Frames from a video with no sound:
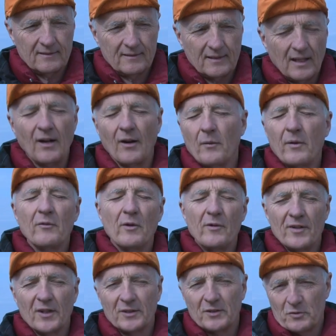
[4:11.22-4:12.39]
I don't know, we
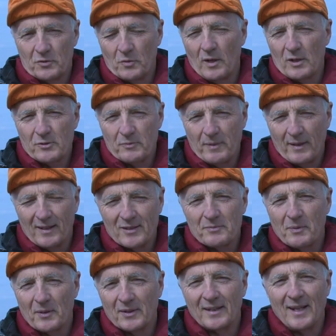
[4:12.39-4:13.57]
felt it was well spent, let's
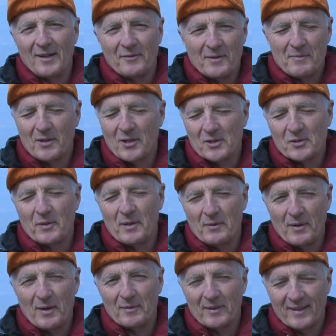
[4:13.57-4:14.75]
put it that way, because we
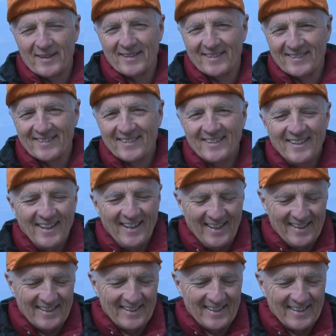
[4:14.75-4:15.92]
were able to get it.
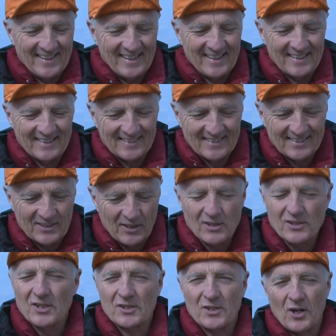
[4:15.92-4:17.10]
And it didn't
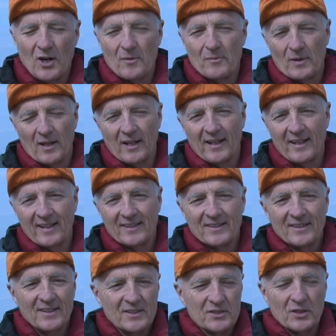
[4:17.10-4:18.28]
cost us an arm and a leg
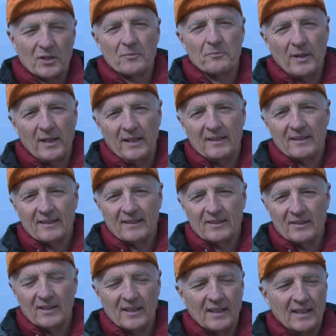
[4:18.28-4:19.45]
to compete
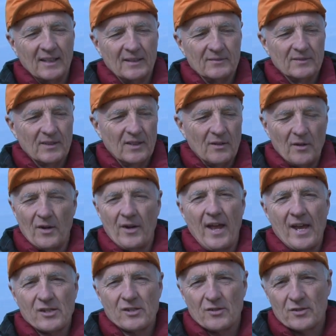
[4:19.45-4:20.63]
on a
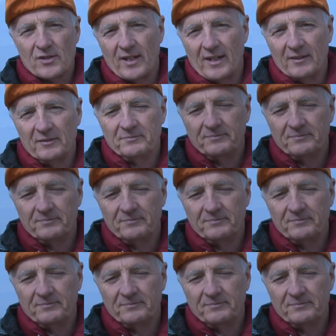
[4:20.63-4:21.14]
national scale.